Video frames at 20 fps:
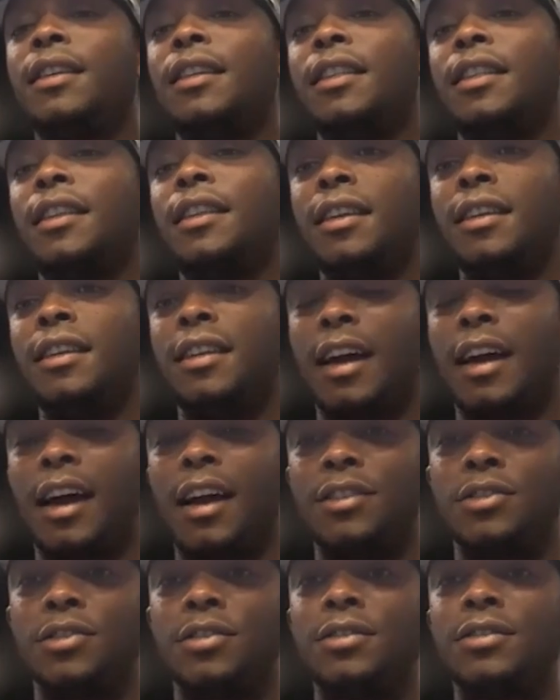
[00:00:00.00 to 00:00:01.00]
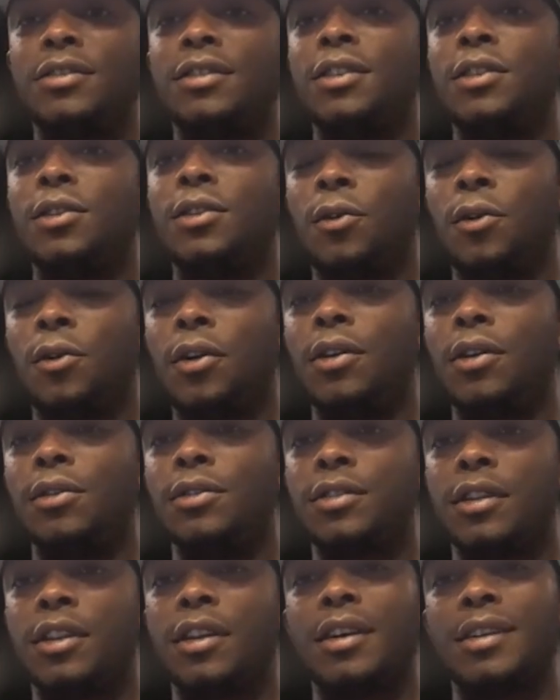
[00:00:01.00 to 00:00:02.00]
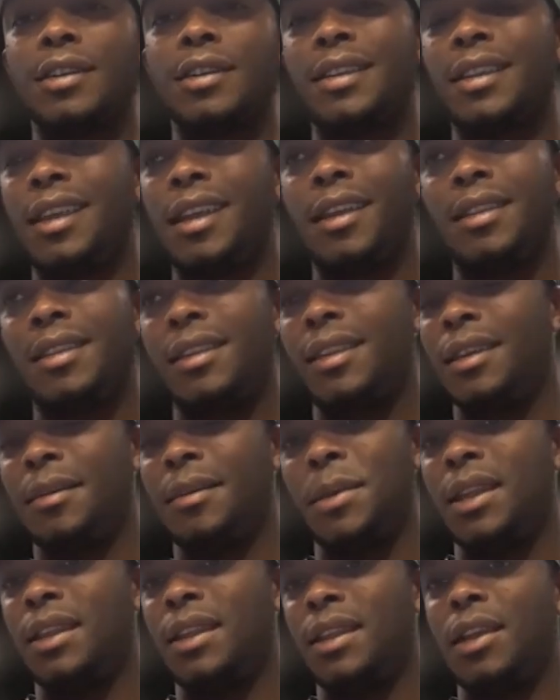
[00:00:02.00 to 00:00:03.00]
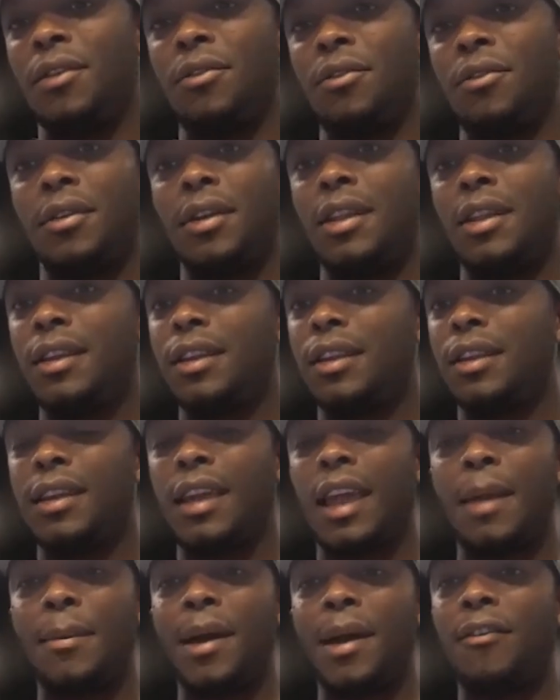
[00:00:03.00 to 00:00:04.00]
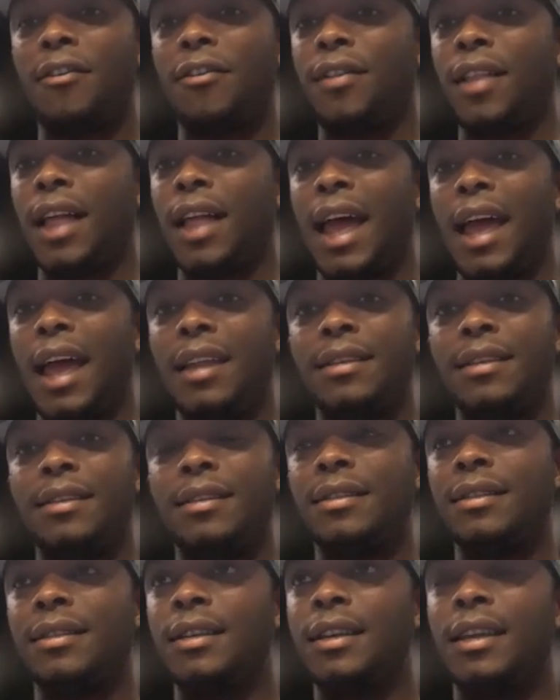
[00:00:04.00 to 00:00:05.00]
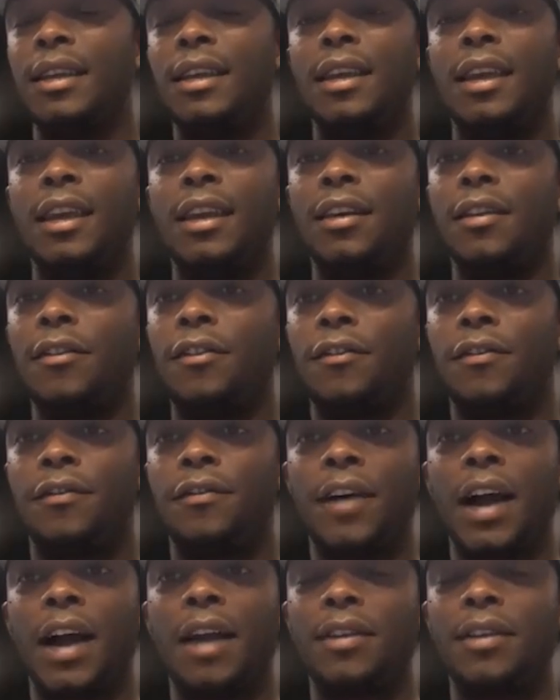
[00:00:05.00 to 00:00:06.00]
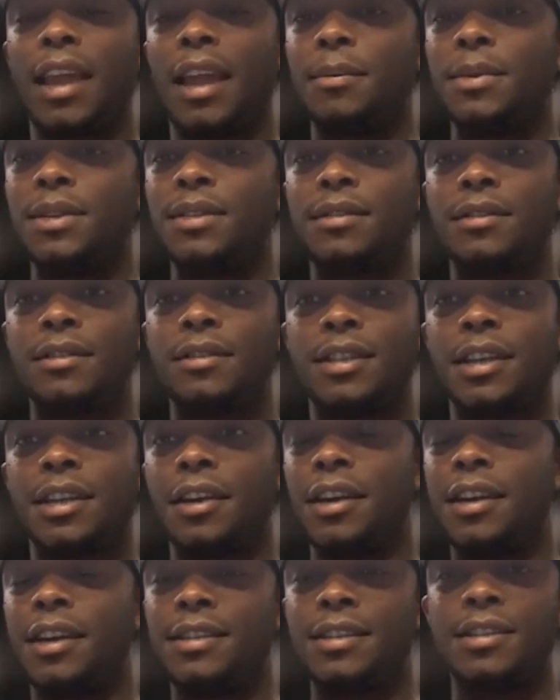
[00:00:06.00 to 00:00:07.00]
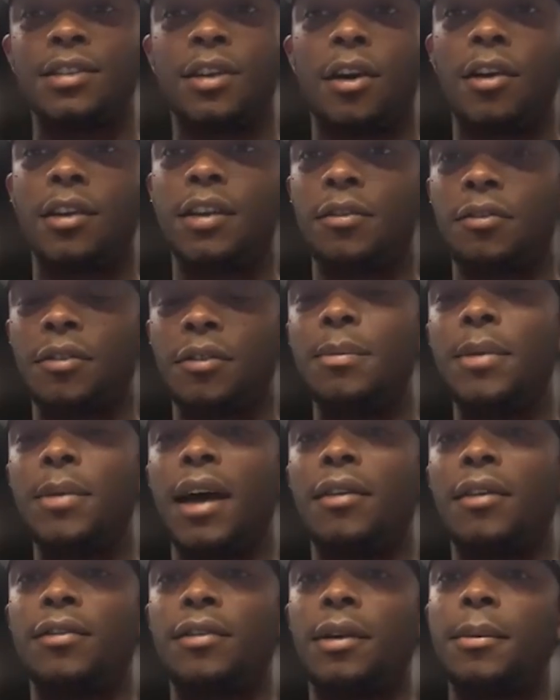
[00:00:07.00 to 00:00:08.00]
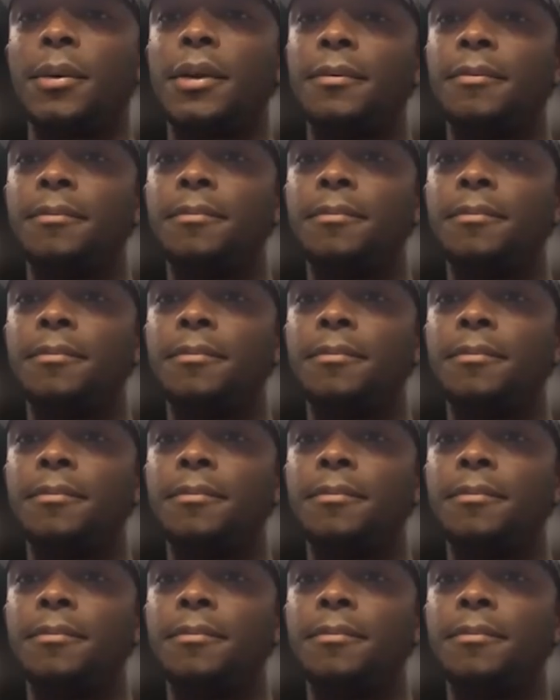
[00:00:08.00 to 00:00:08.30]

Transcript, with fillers: the Dodgers, and the Orioles looked, and they I mean they really came out flat and in a five game series, it's hard to rebound from it.